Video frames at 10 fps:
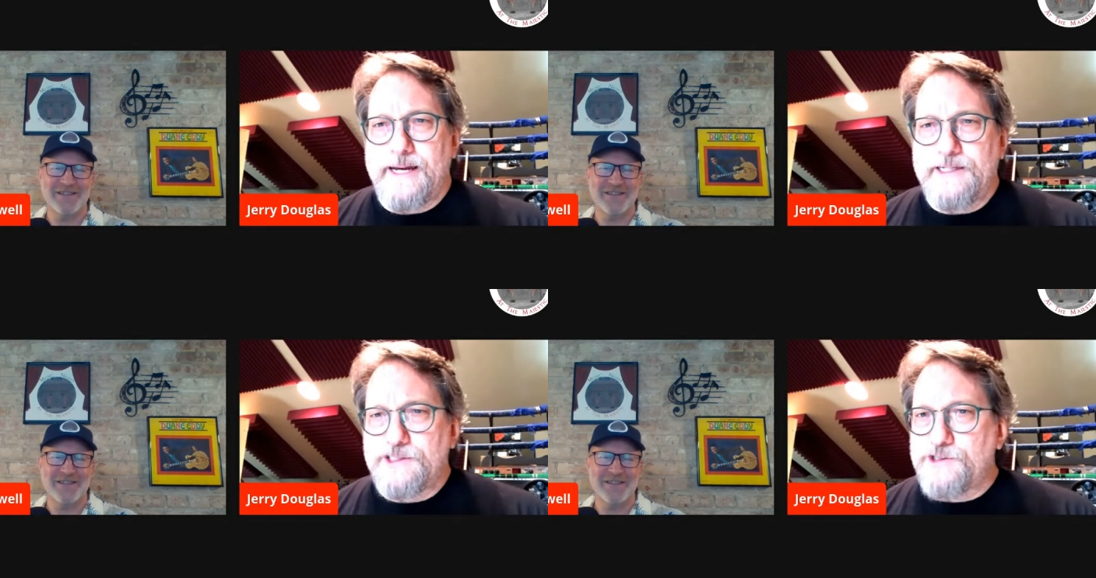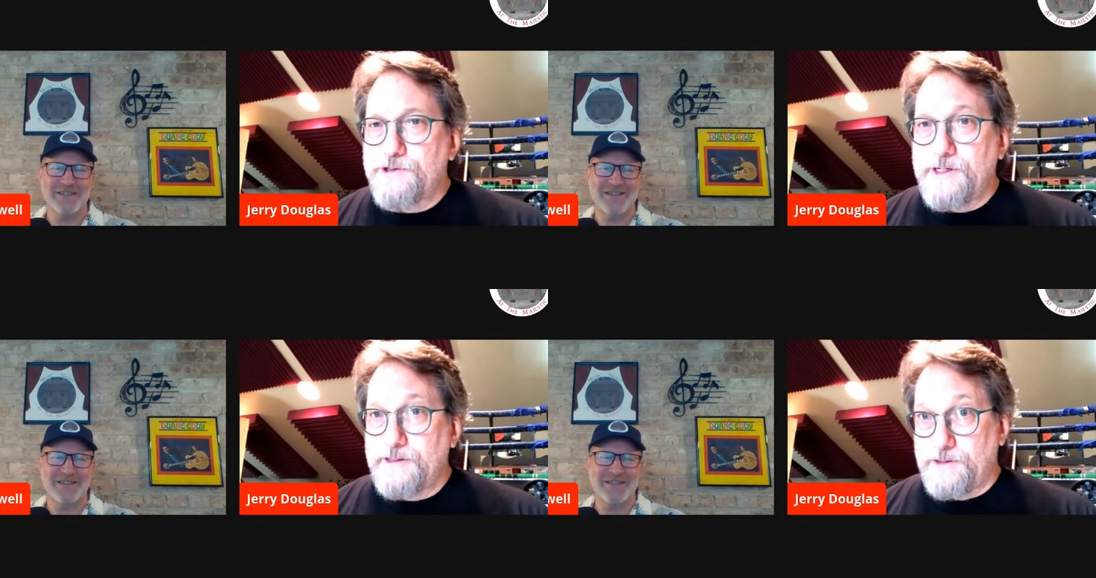Speaker 1: eight
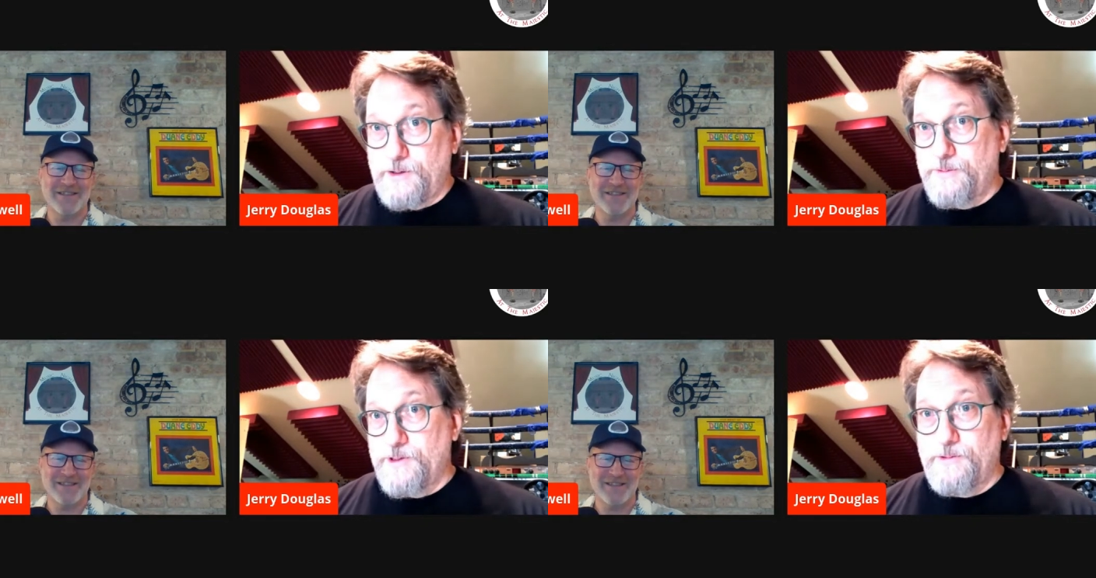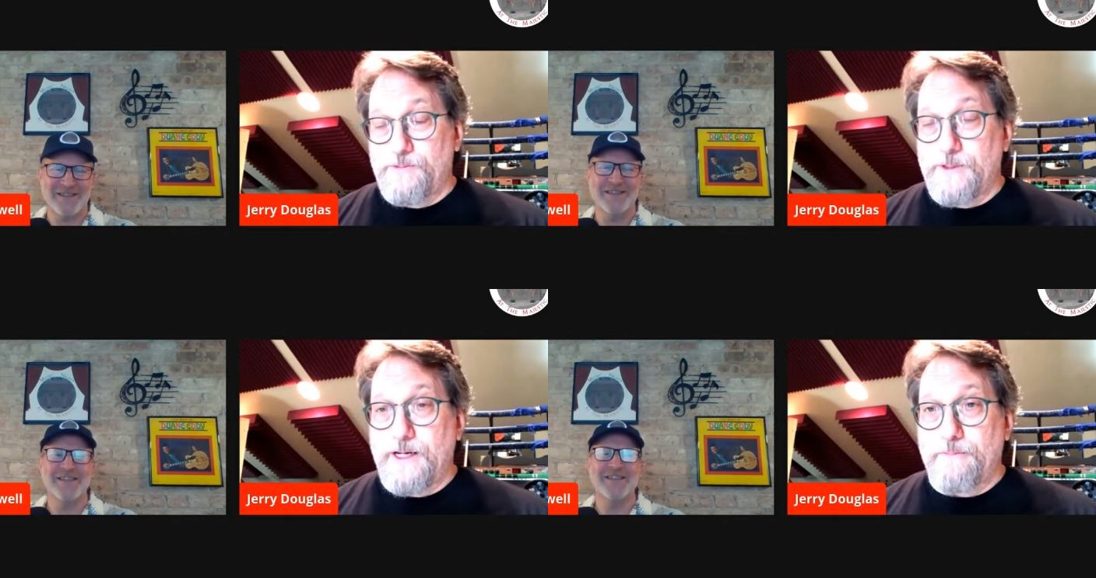string
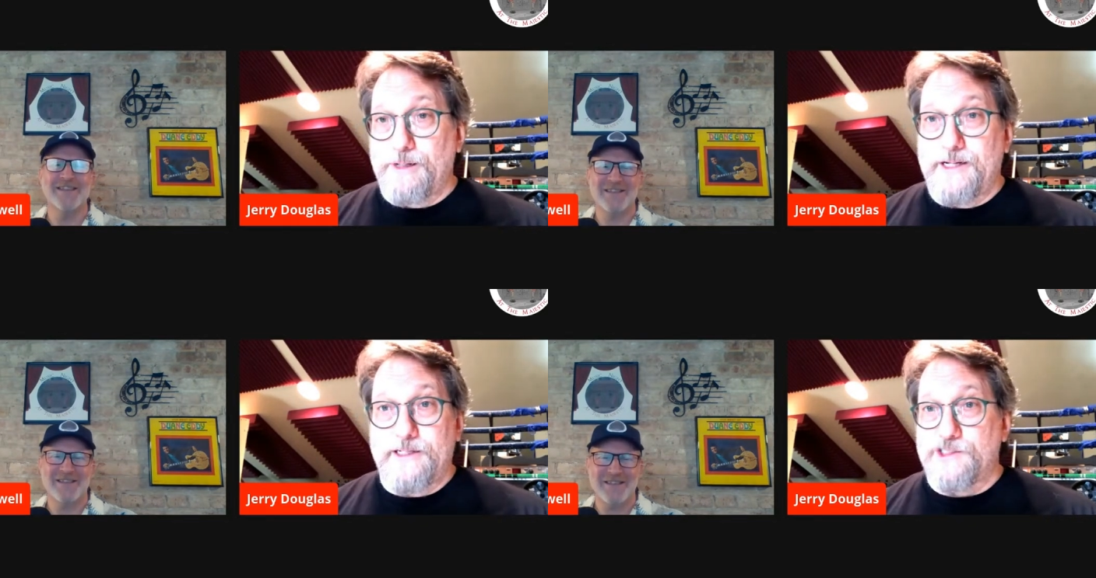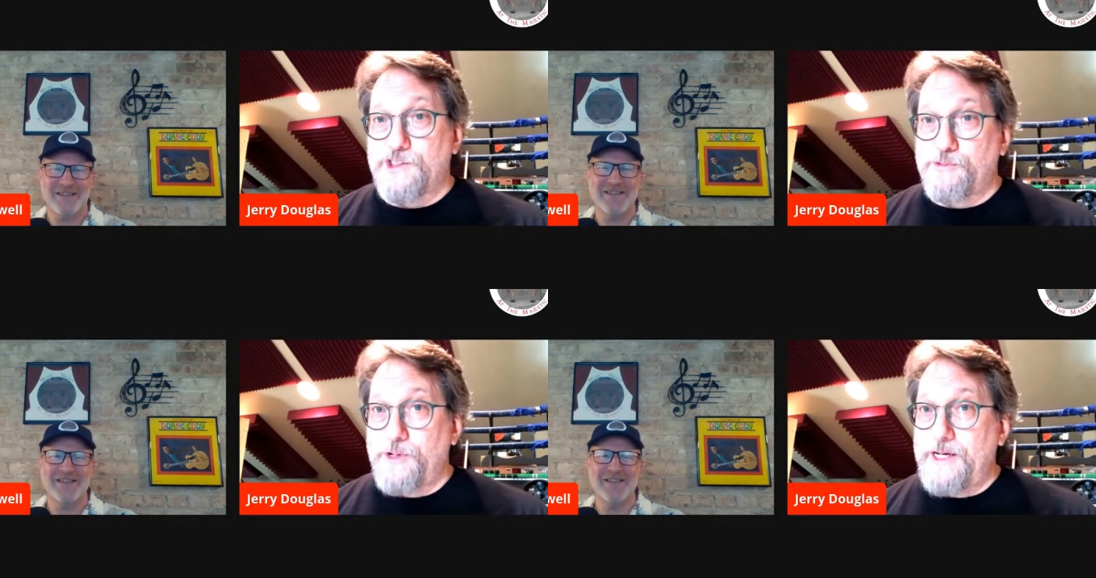dobro and playing
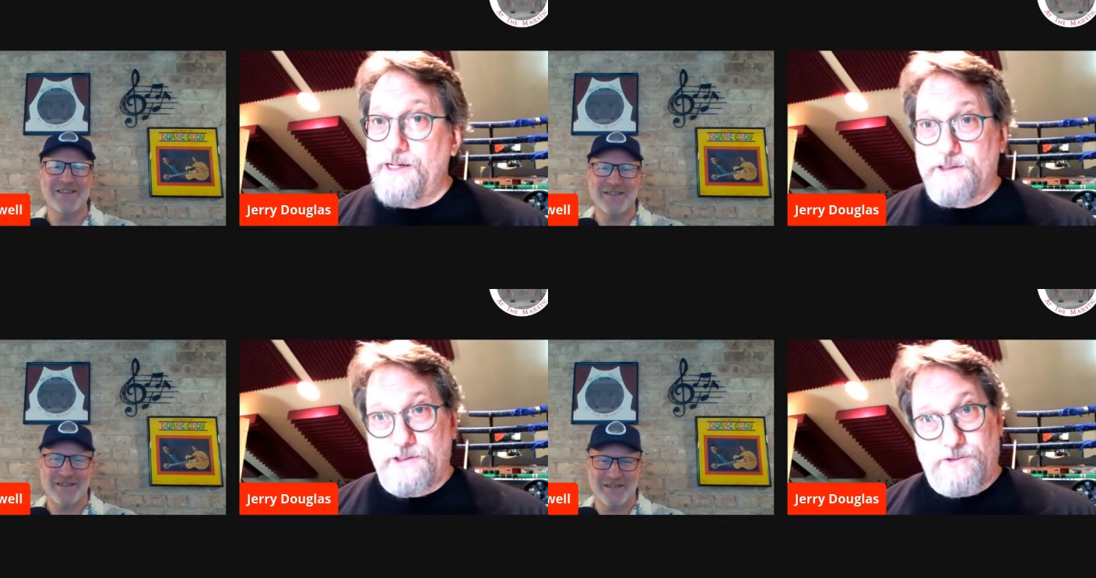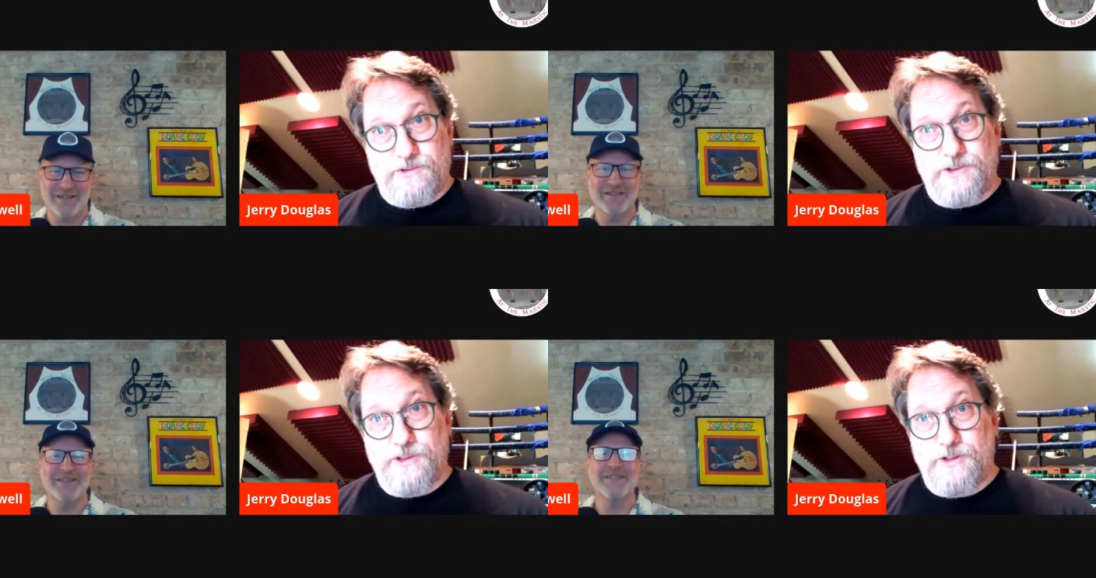swing
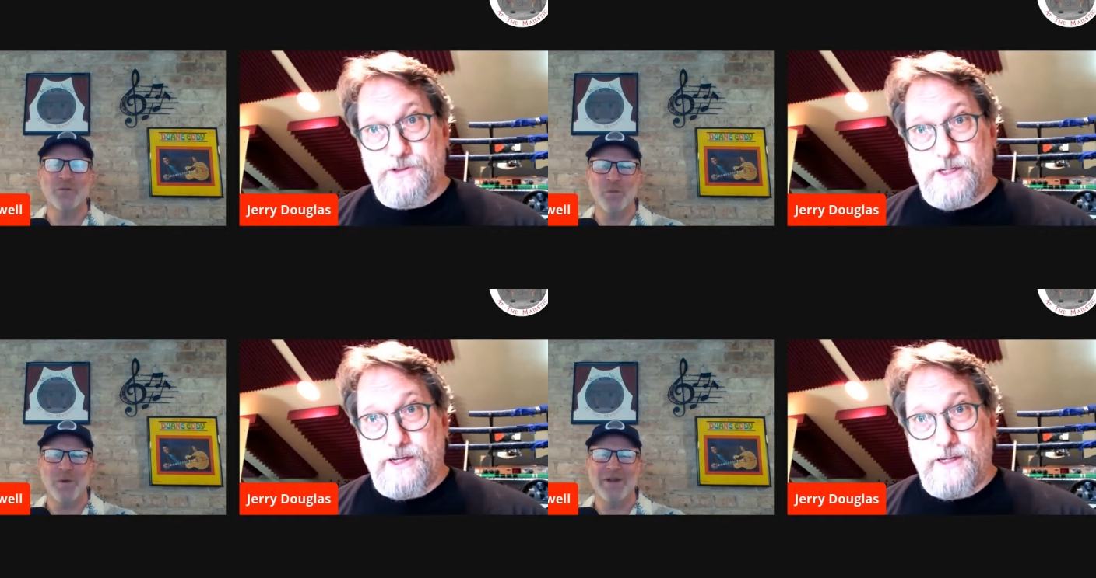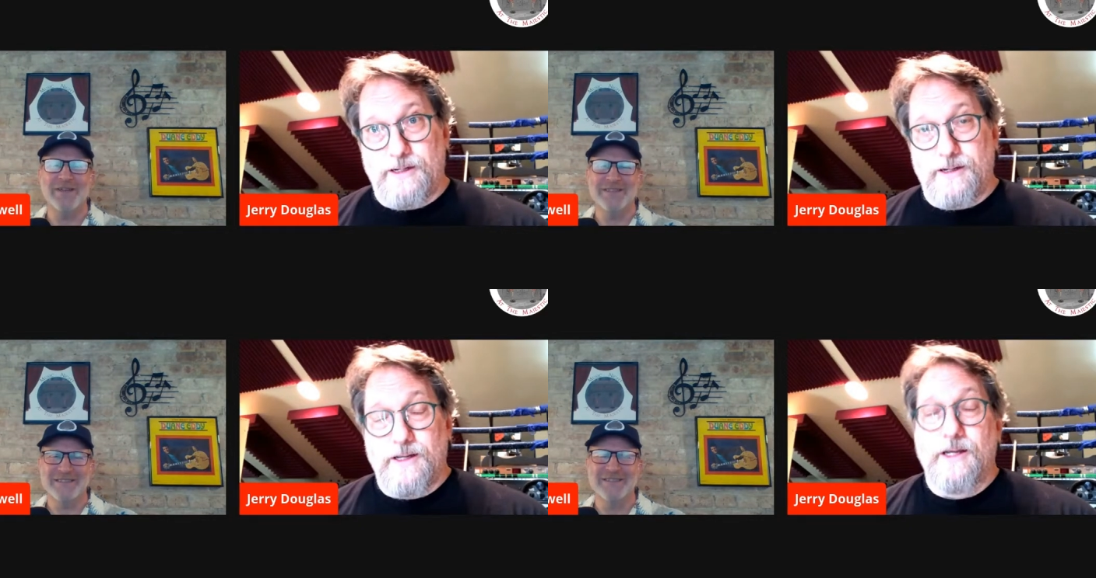tunes, you know,
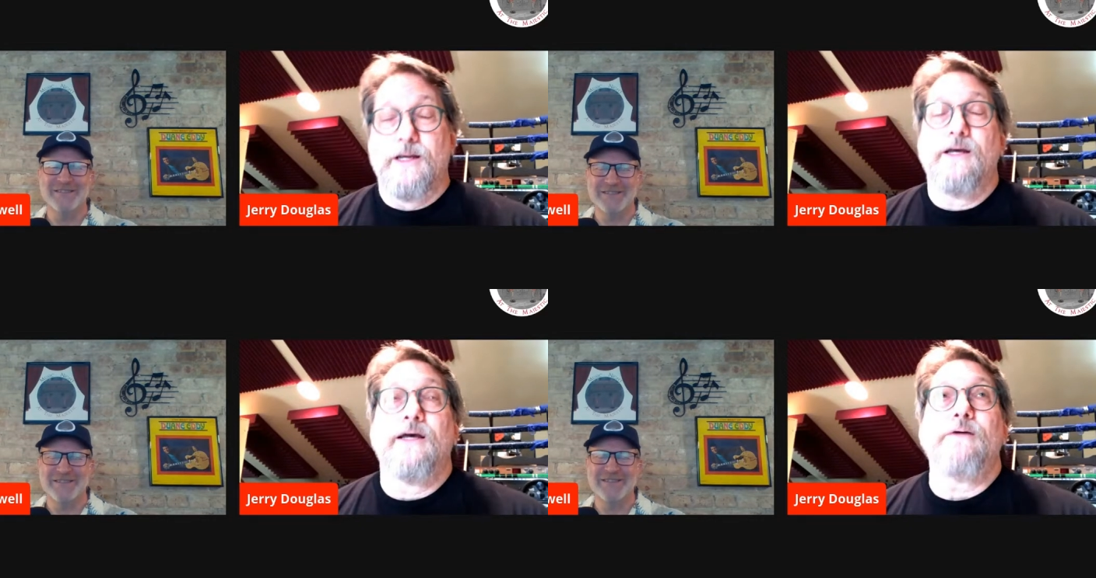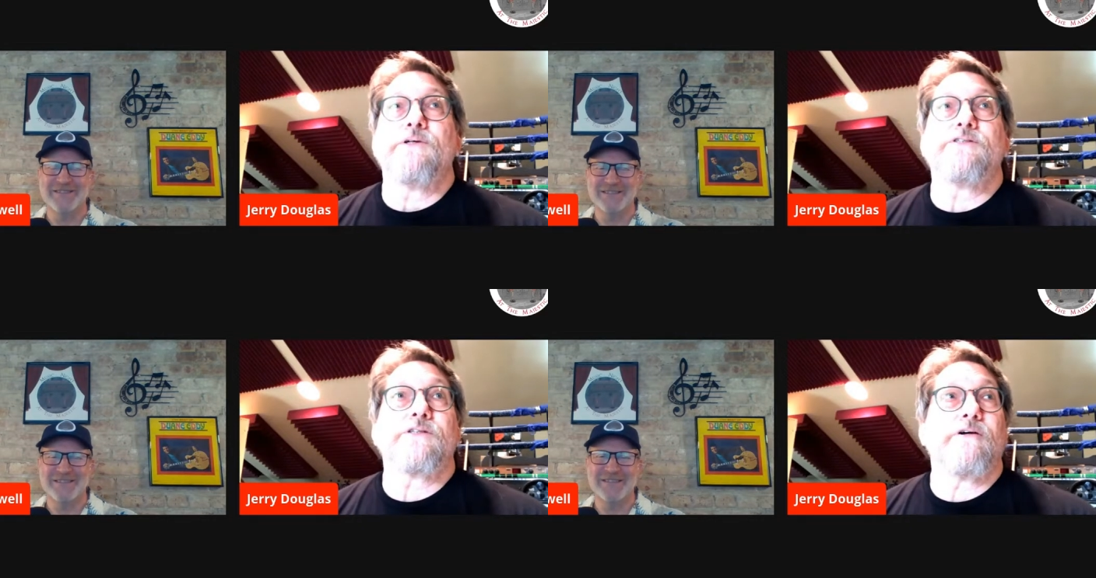and it
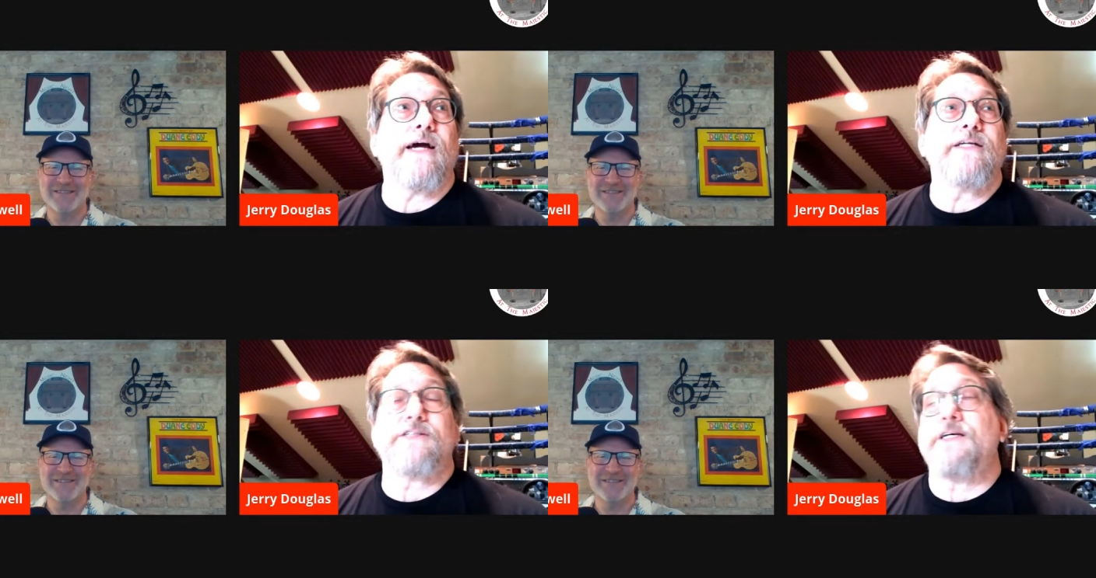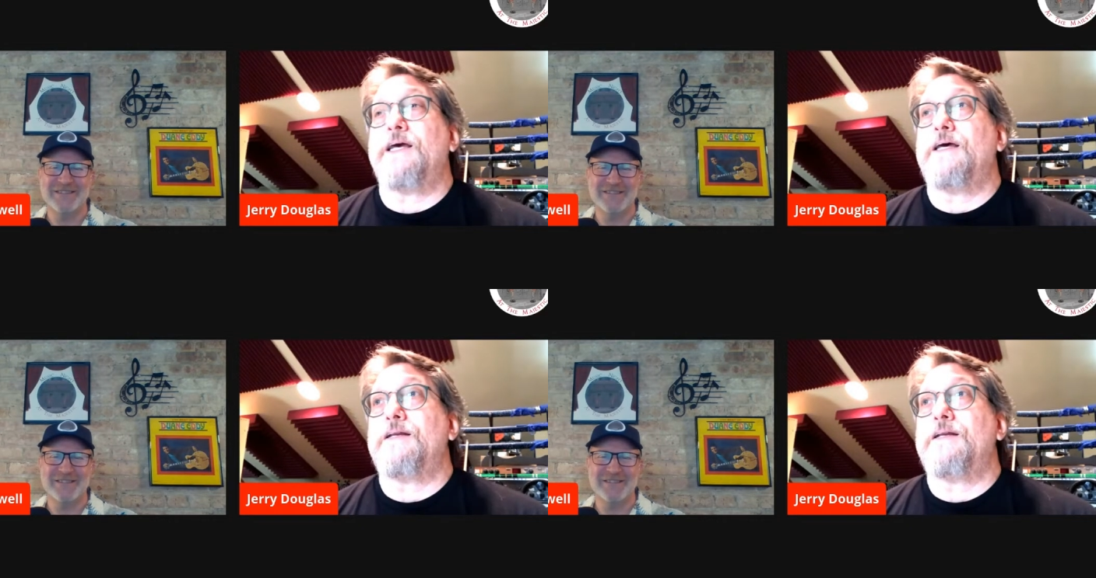was crazy.